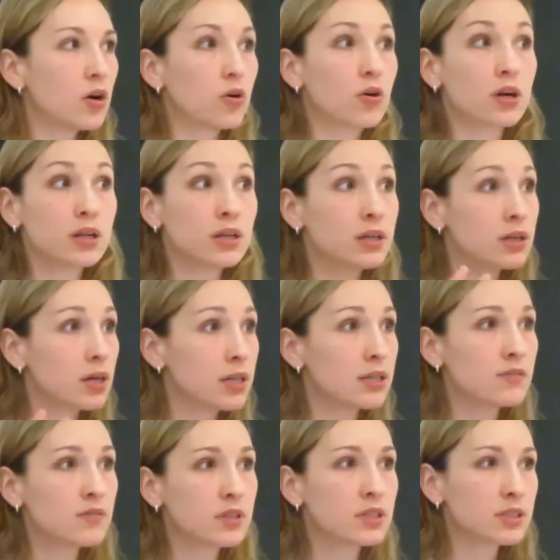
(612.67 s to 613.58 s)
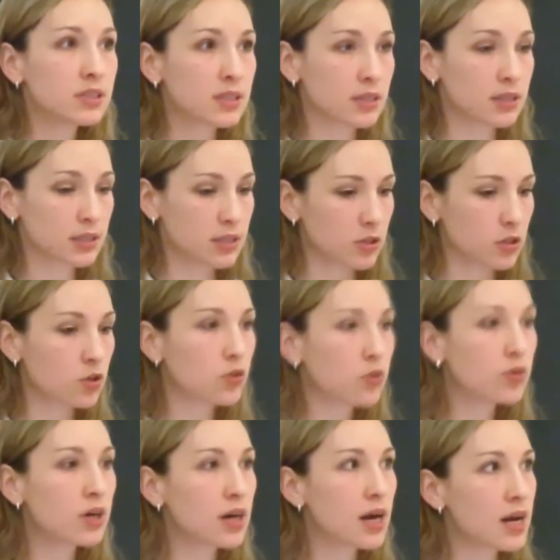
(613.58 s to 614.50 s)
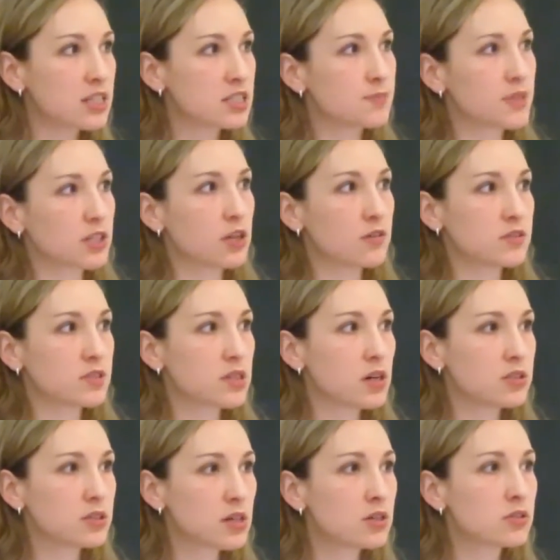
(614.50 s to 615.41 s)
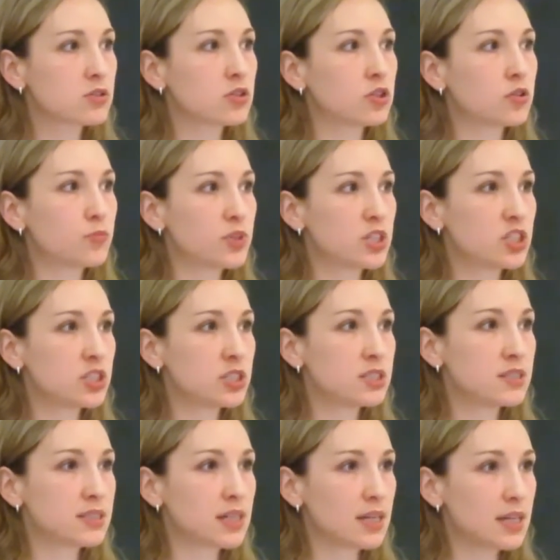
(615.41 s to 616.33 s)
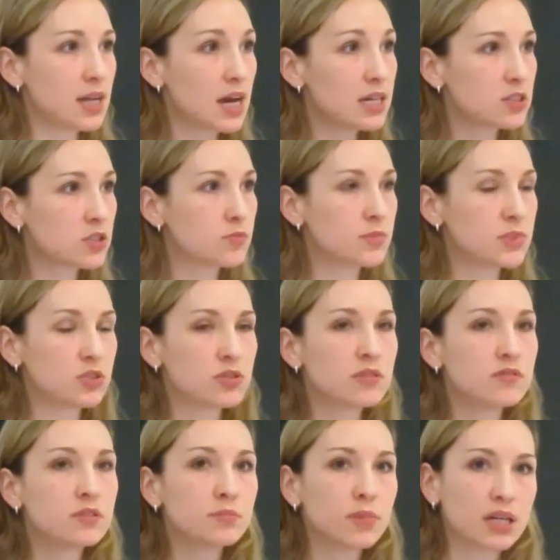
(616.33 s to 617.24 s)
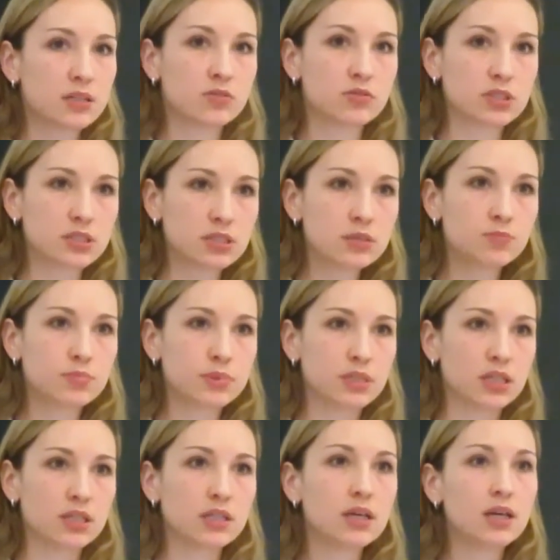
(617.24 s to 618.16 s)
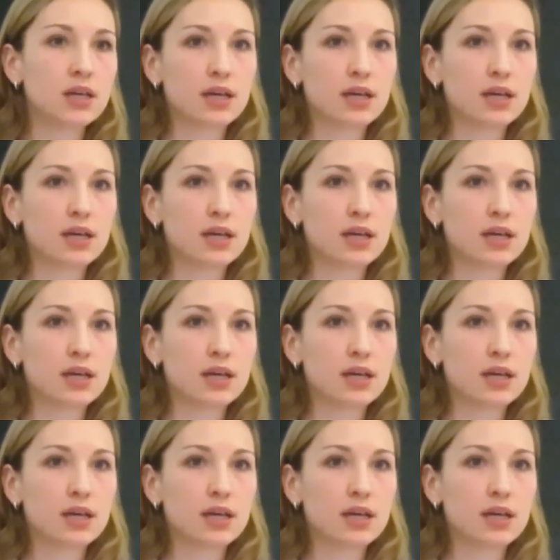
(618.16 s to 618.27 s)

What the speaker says: or even the core aspect of South-South cooperation is that it has to be driven by the recipient.